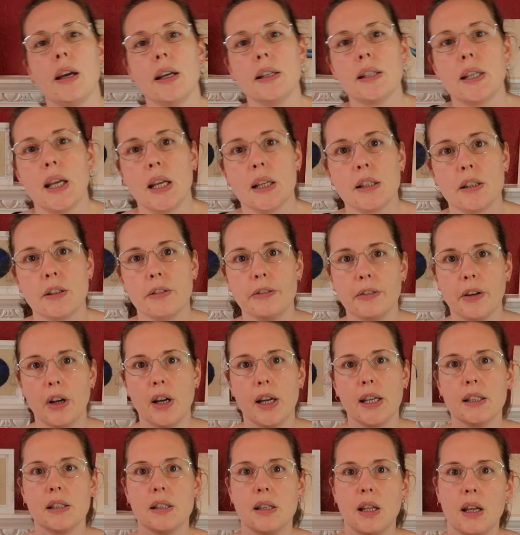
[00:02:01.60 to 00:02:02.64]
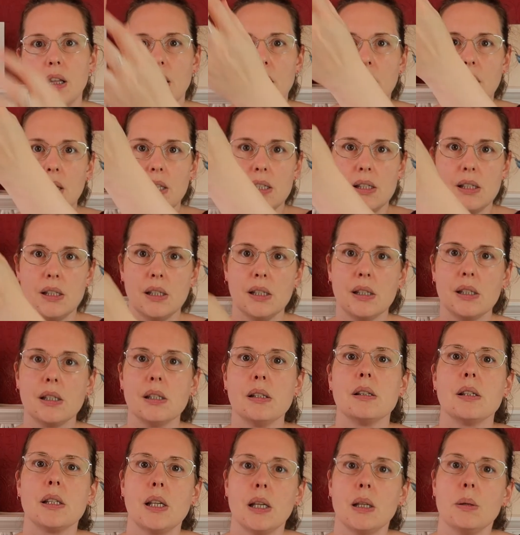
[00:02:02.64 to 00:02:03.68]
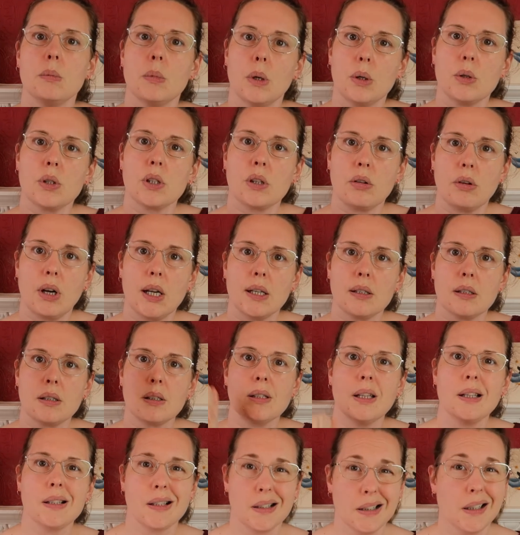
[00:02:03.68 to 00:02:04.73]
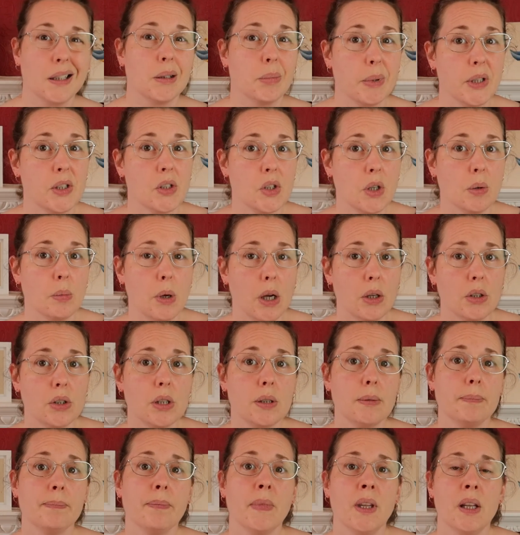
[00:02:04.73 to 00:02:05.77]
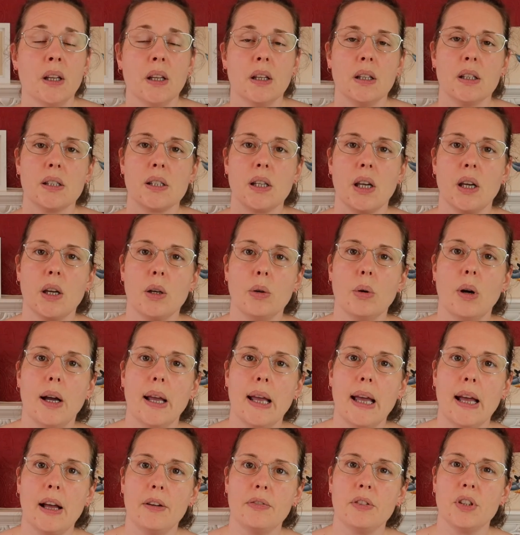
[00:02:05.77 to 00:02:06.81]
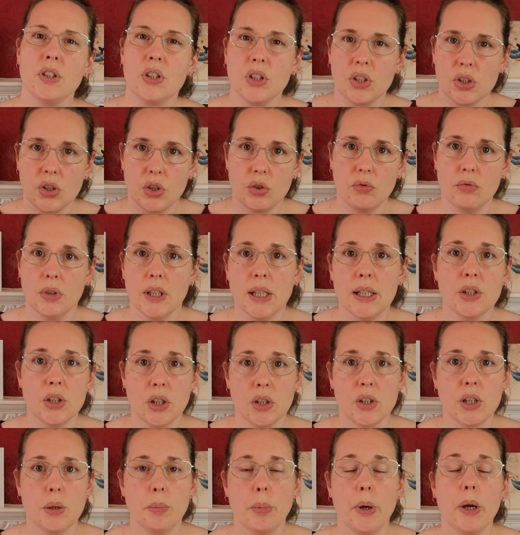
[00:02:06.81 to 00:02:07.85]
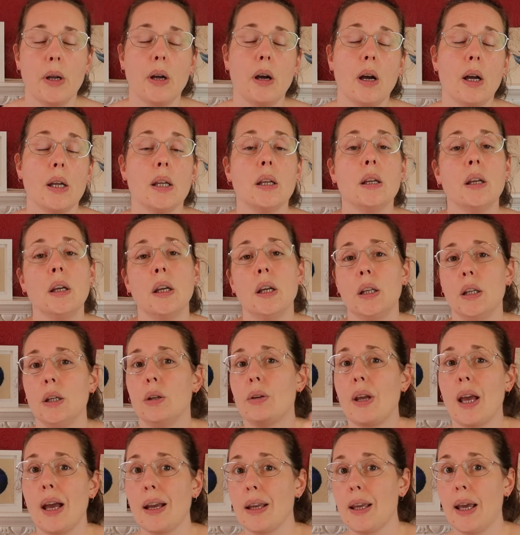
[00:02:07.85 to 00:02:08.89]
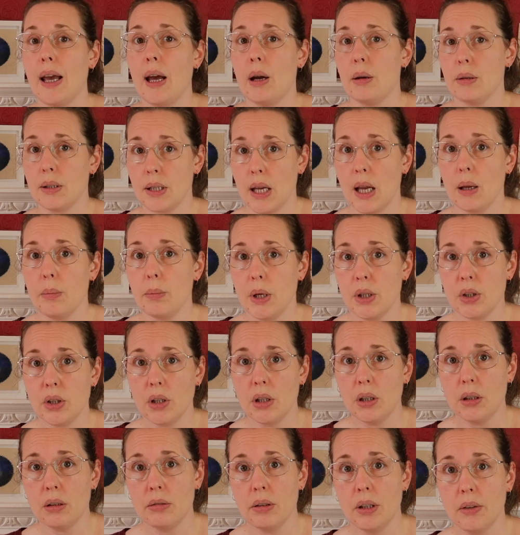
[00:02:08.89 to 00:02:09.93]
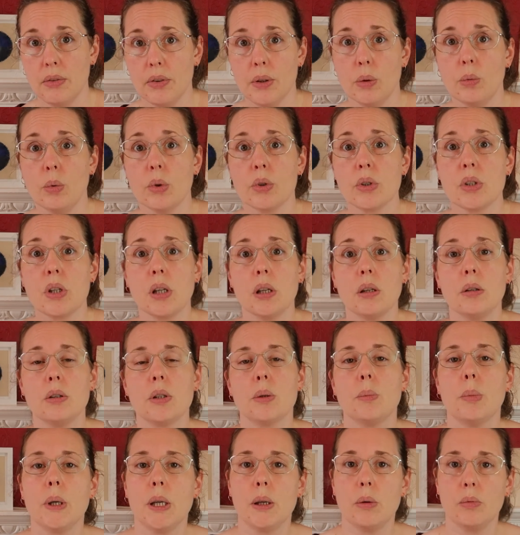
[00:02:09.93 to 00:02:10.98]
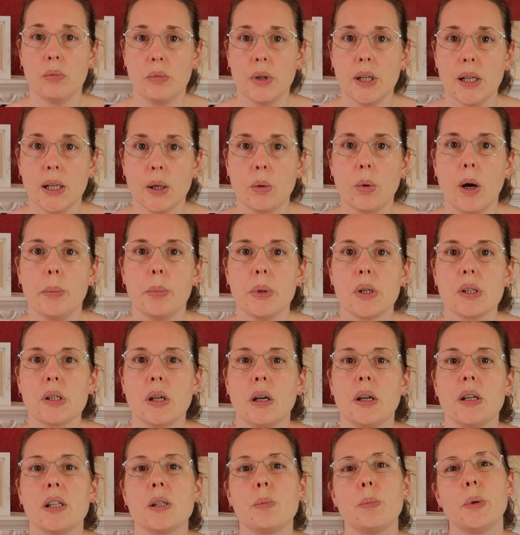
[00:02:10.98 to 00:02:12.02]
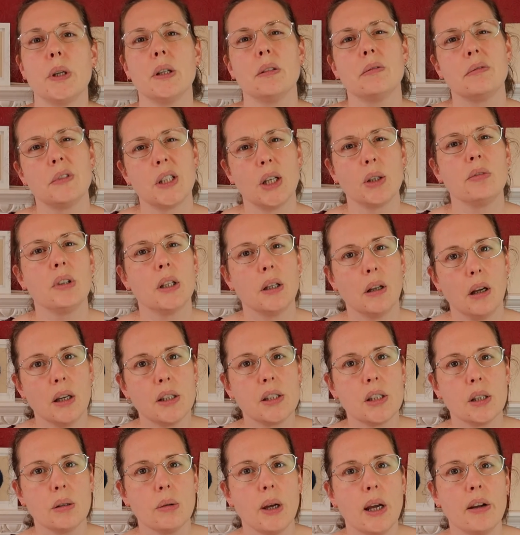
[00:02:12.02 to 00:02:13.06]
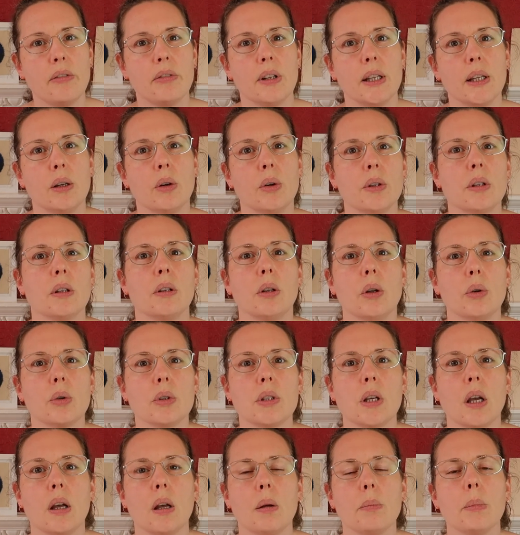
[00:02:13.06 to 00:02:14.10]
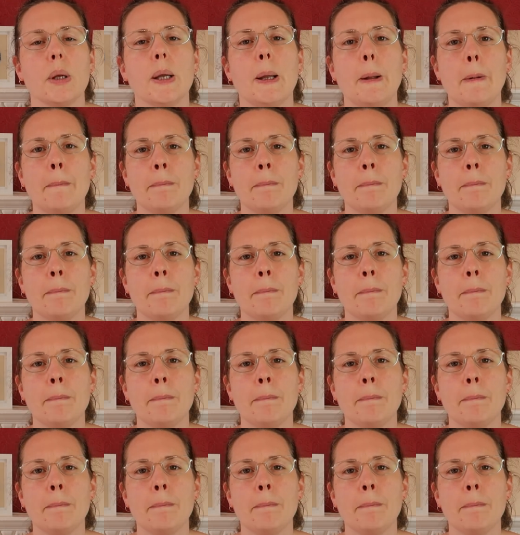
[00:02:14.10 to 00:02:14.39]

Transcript: I tend to find that this distance in most threads is a little bit too much. So I have to just really judge it by eye. You can get out a tape measure if you want to be really quite precise, but don't rely too heavily on the long term.